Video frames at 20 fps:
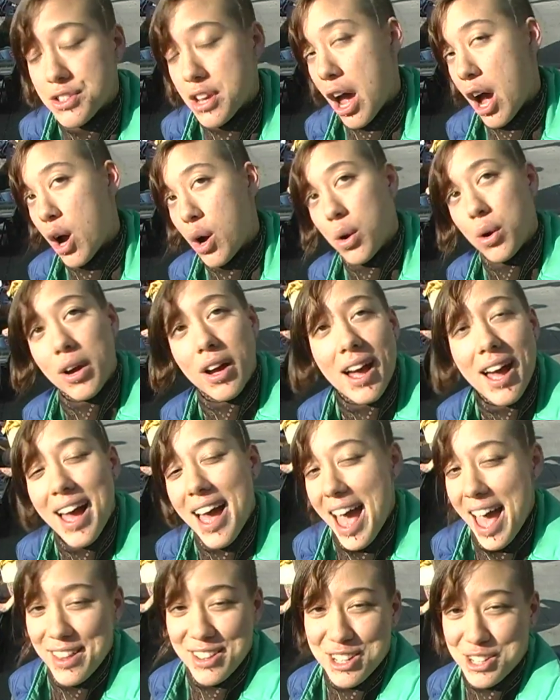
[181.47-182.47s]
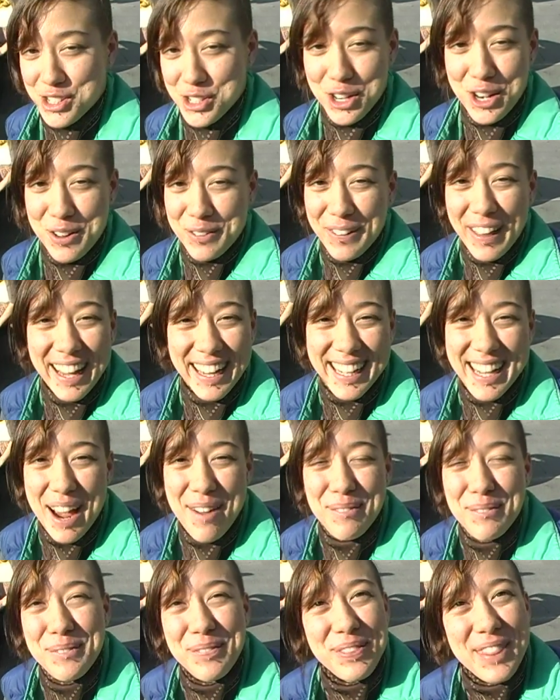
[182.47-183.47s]
so, and just sort of like
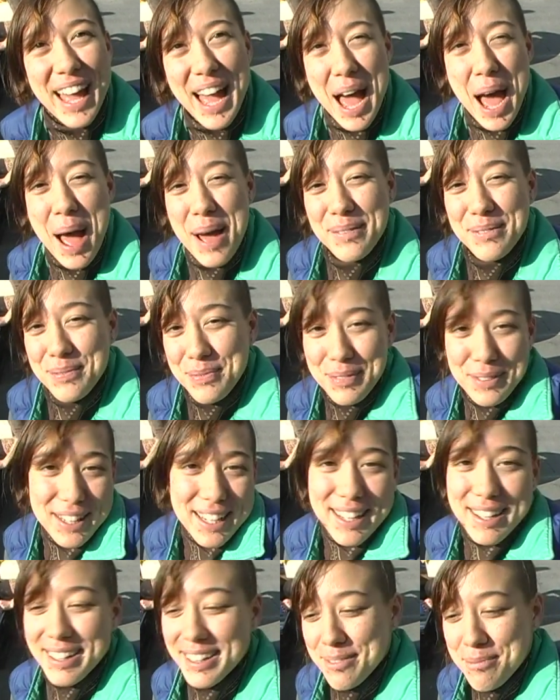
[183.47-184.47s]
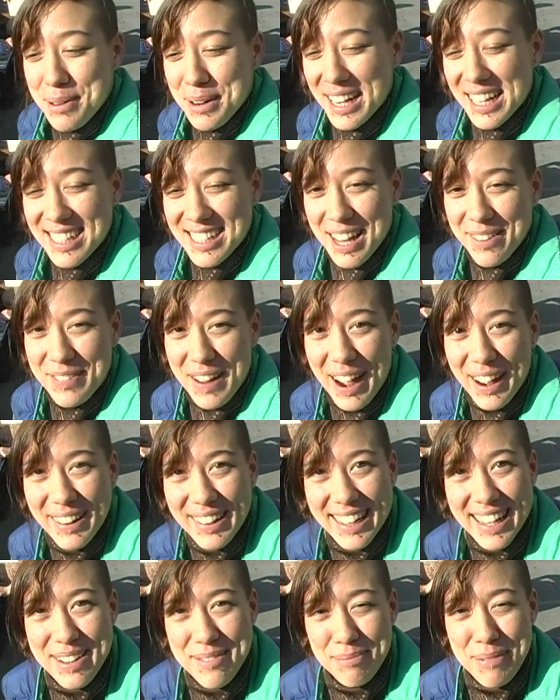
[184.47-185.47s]
kept putting stuff out,
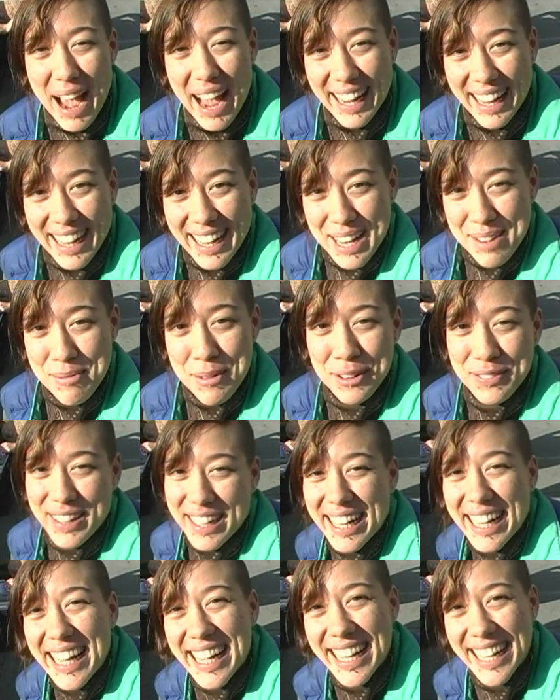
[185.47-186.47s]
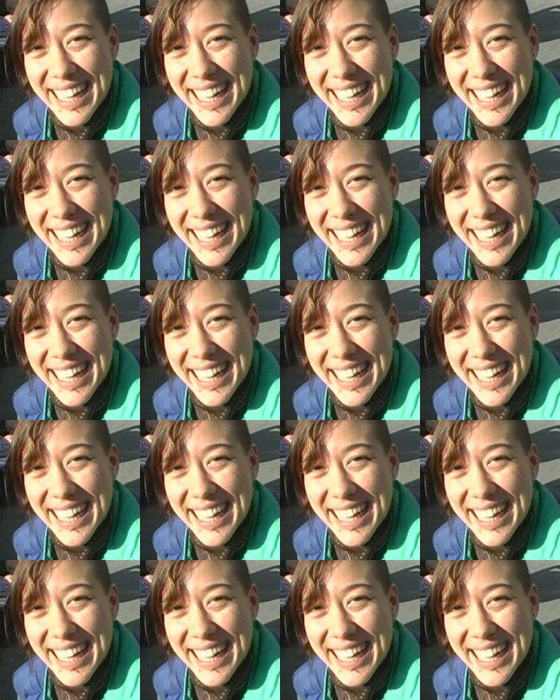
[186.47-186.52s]
packing and moving.